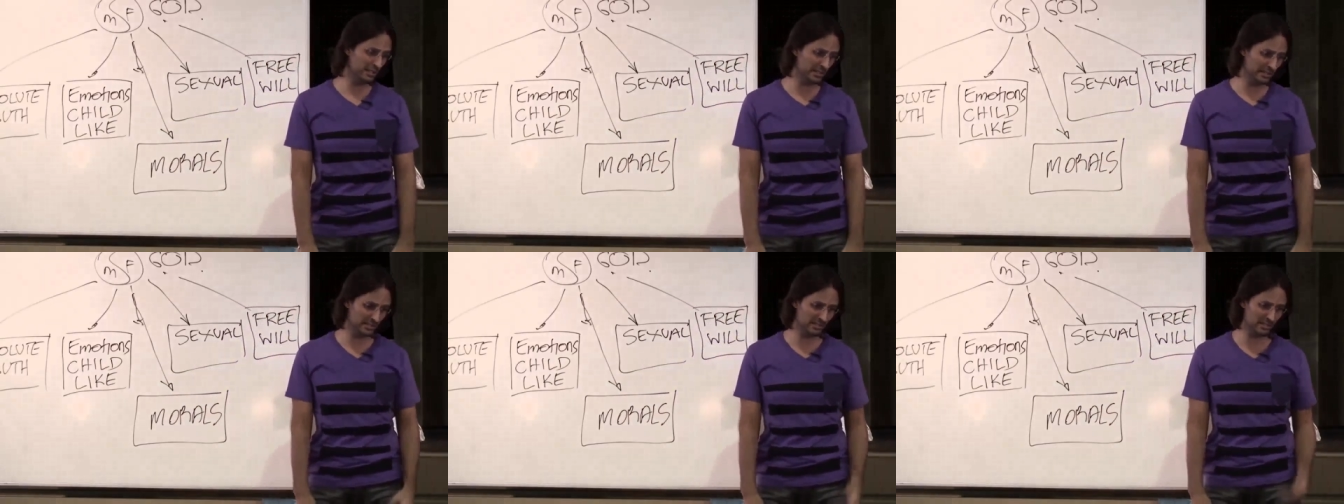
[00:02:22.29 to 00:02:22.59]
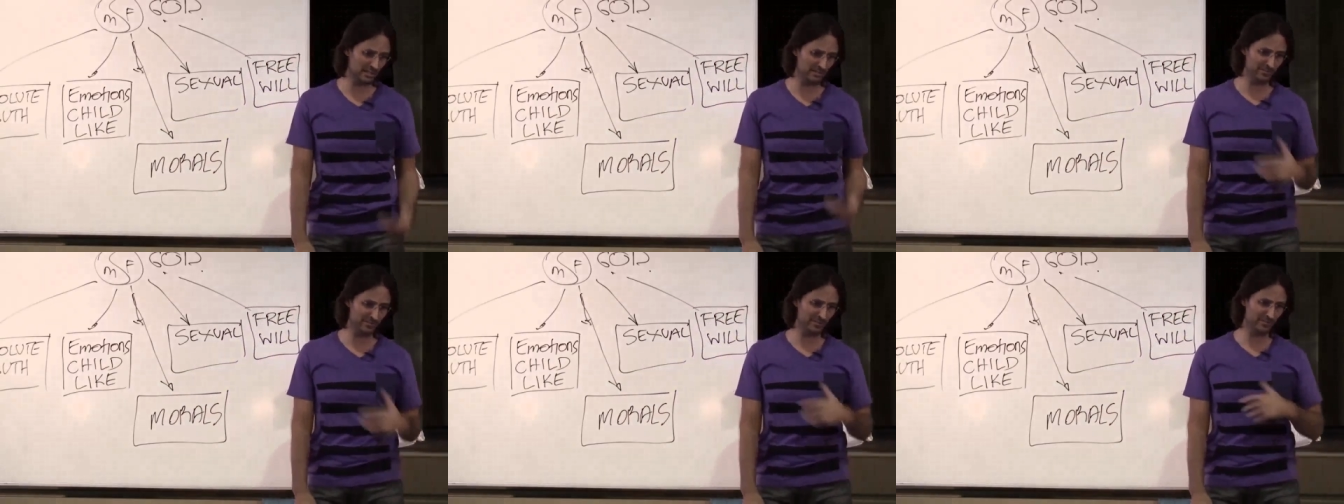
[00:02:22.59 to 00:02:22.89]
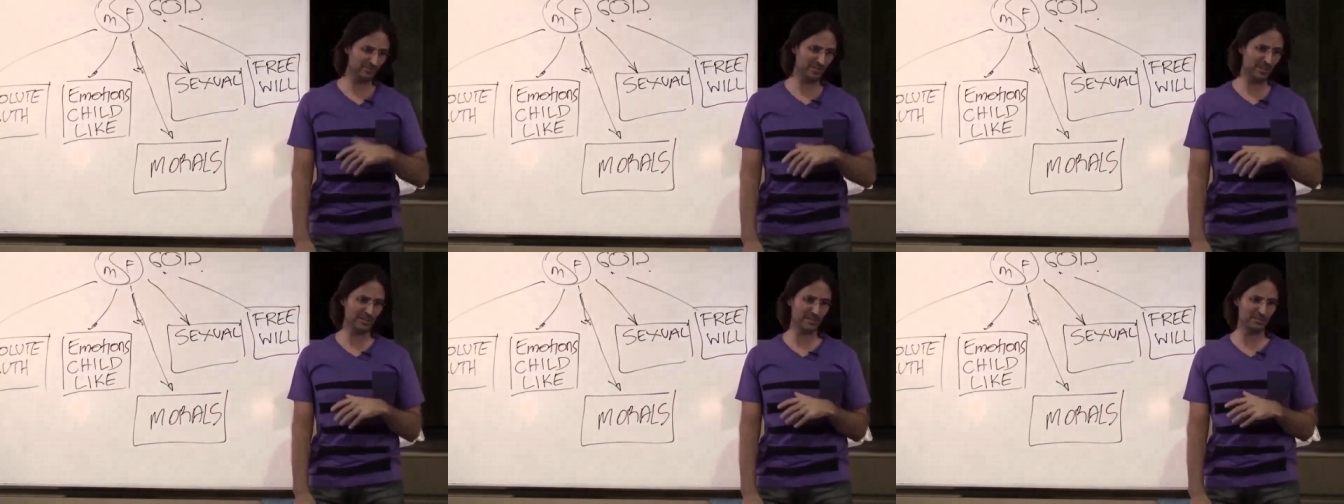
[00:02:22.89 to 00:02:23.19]
Aside from
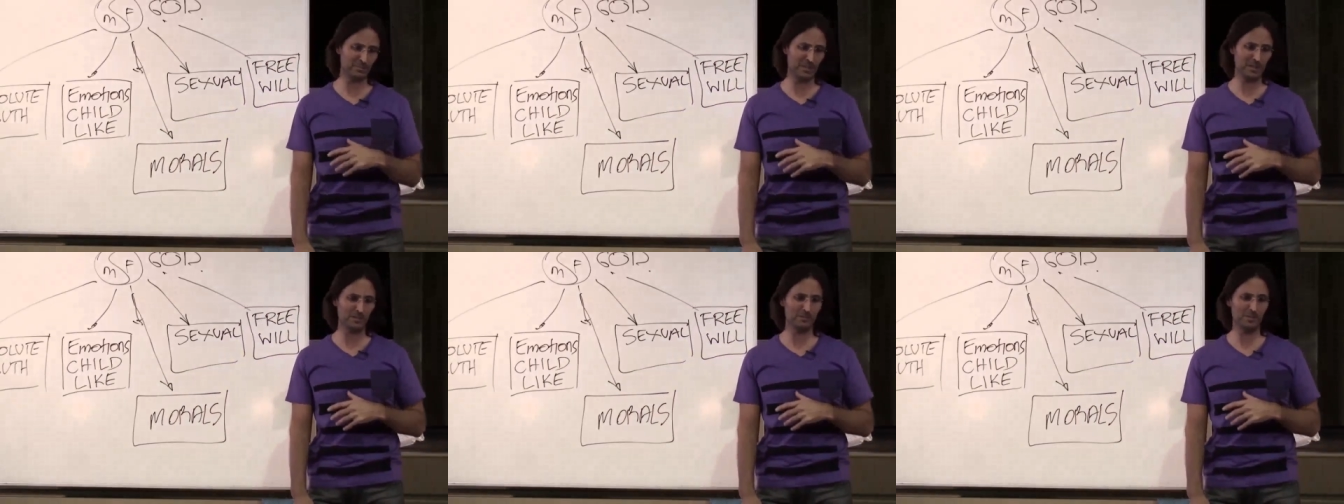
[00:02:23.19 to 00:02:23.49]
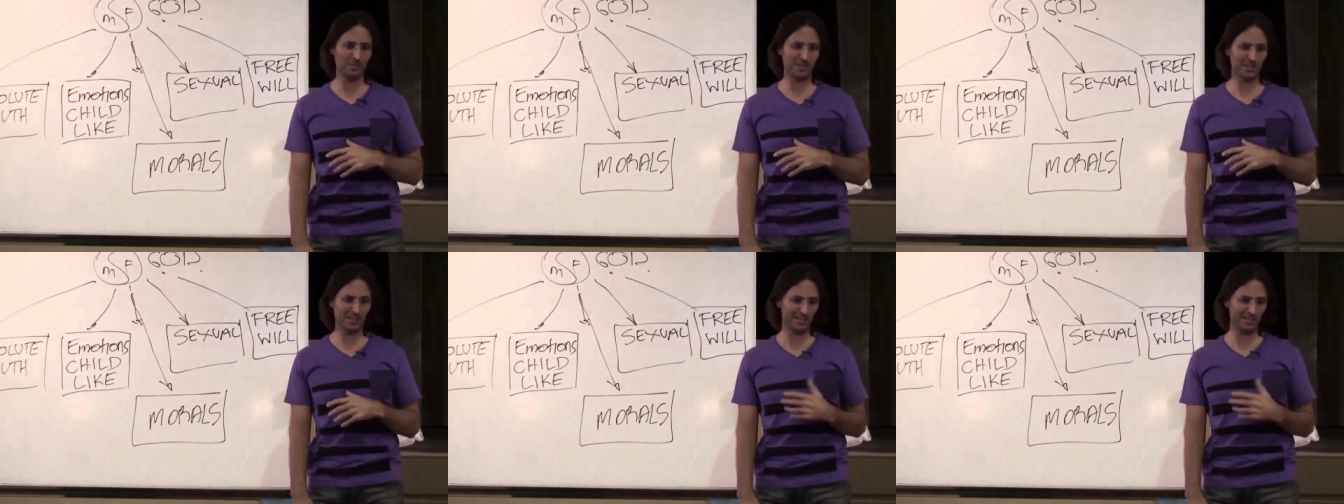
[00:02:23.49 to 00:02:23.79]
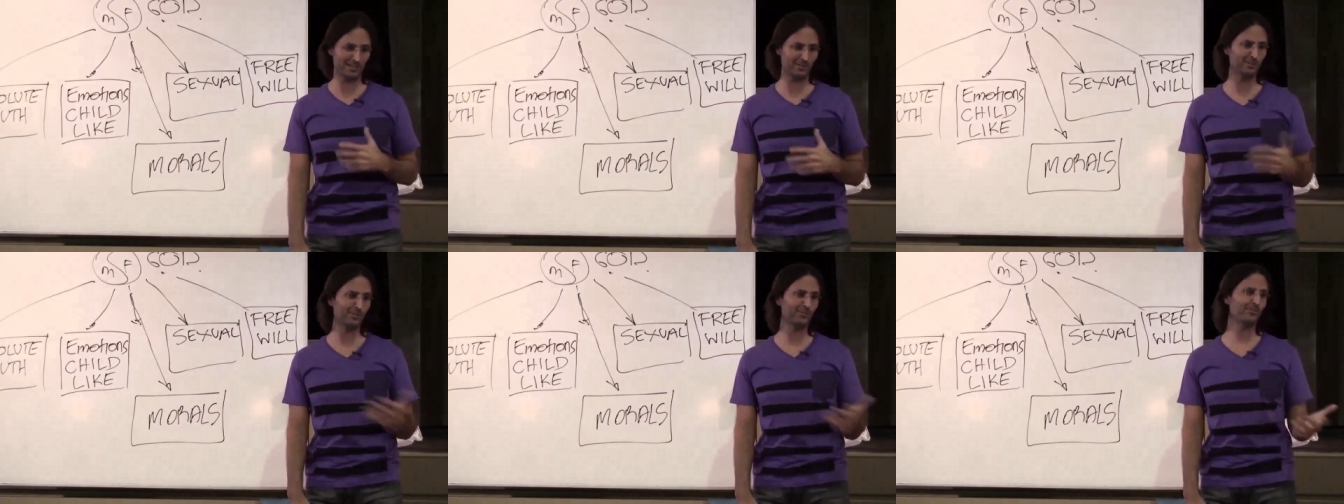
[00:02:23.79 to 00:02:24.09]
the fact that maybe I
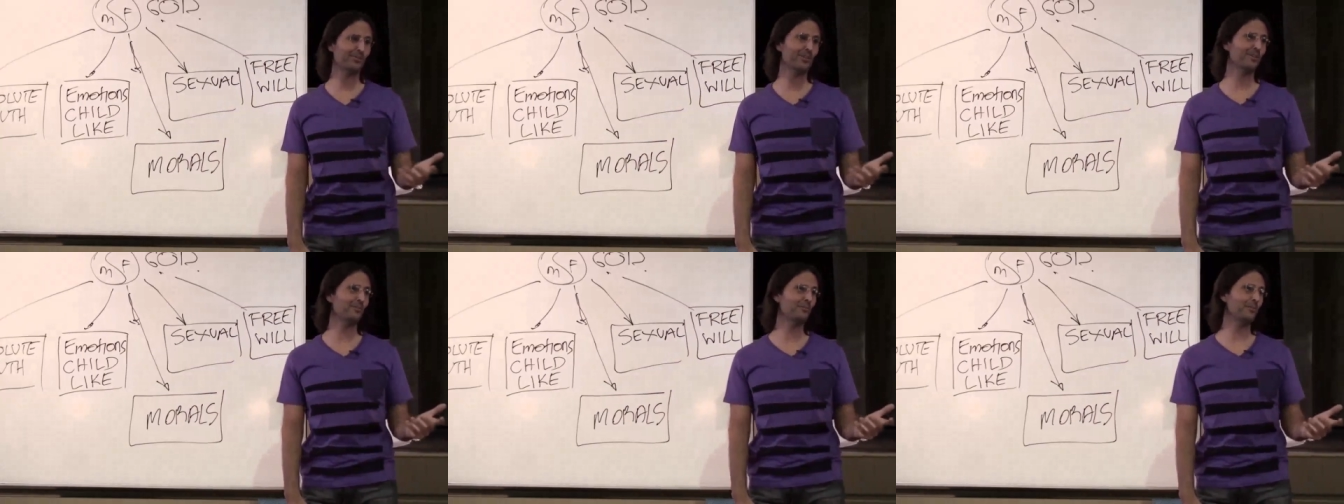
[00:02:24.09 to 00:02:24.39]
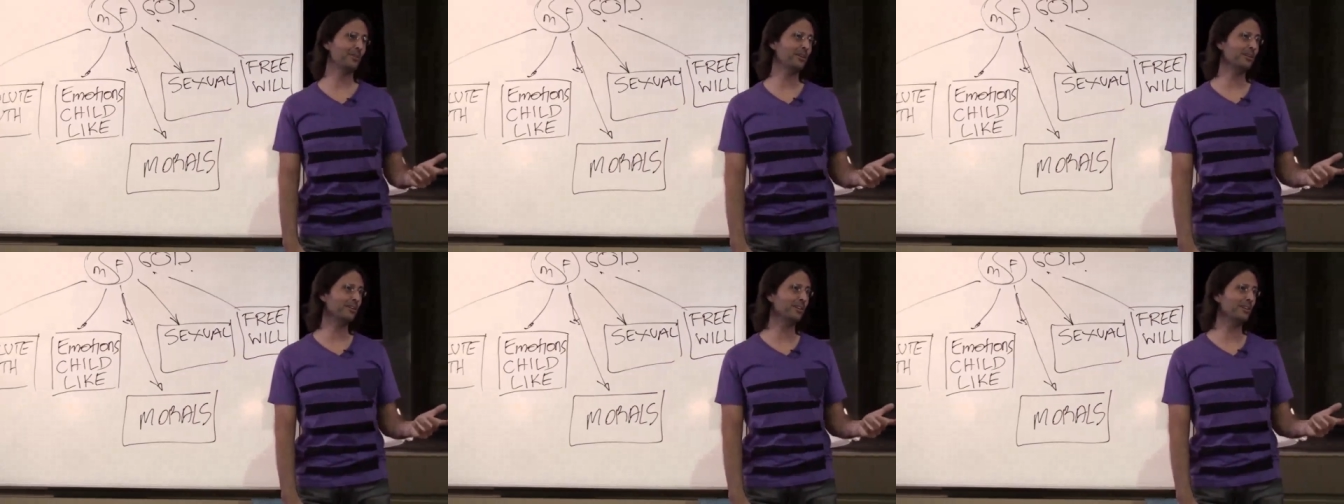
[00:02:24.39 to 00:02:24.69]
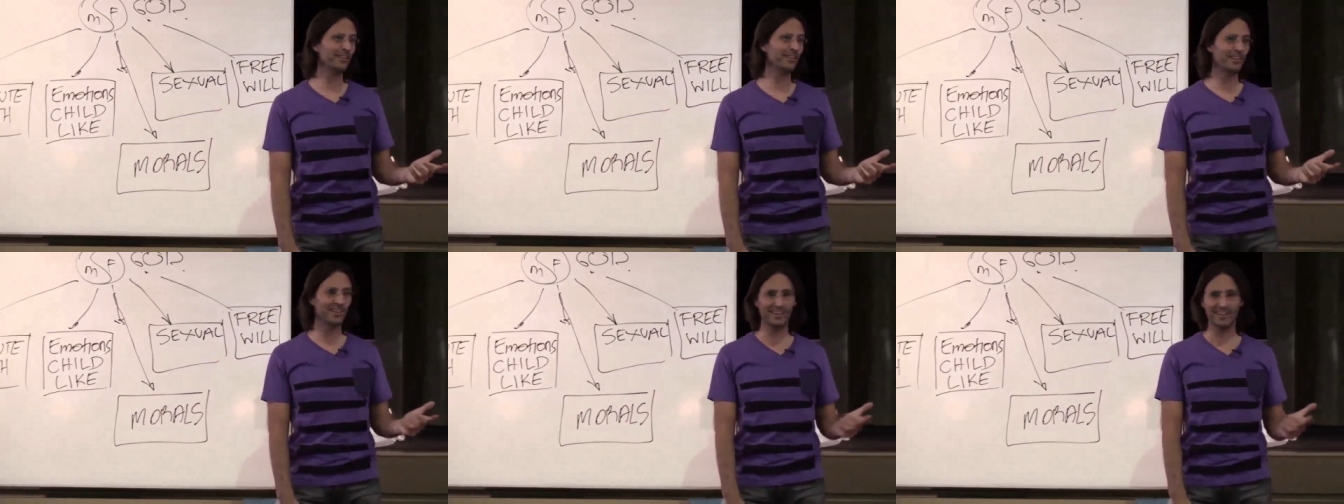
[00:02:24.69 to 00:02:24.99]
can't cook very well
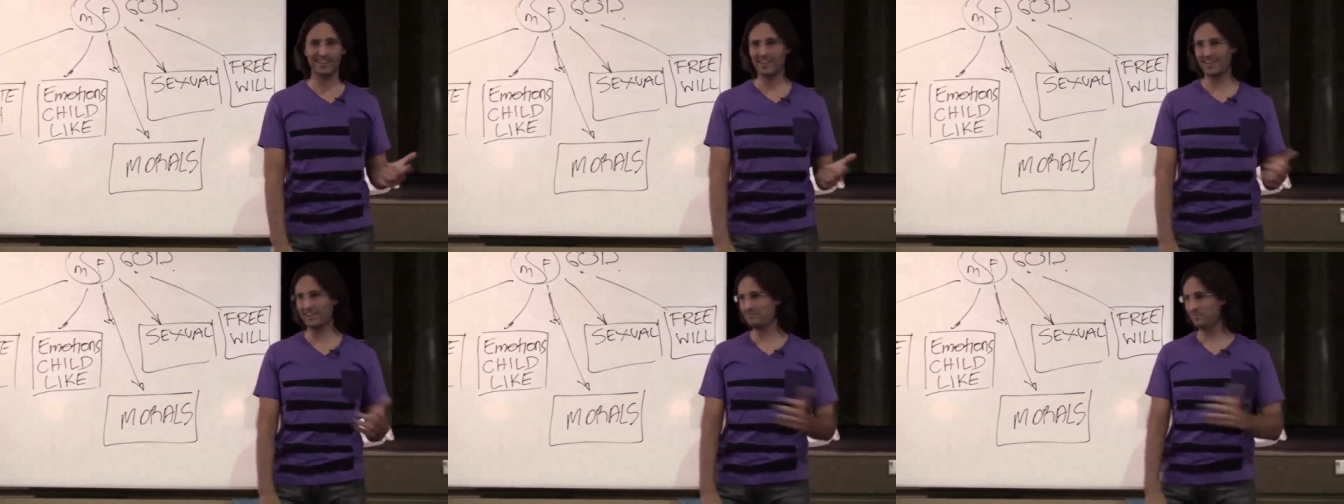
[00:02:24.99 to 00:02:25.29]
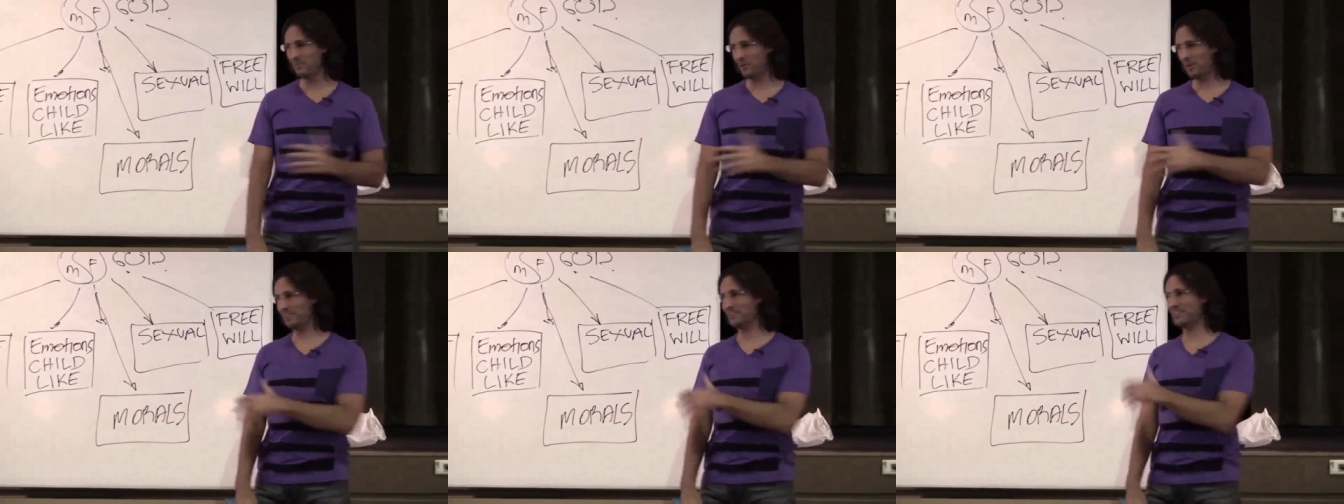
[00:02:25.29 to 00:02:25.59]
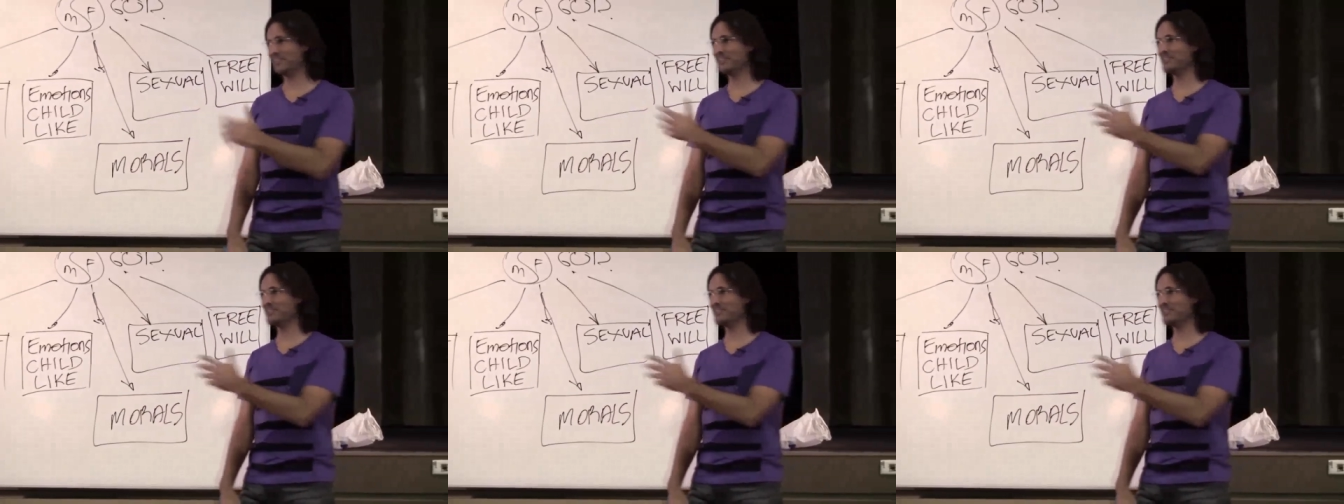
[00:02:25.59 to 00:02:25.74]
and might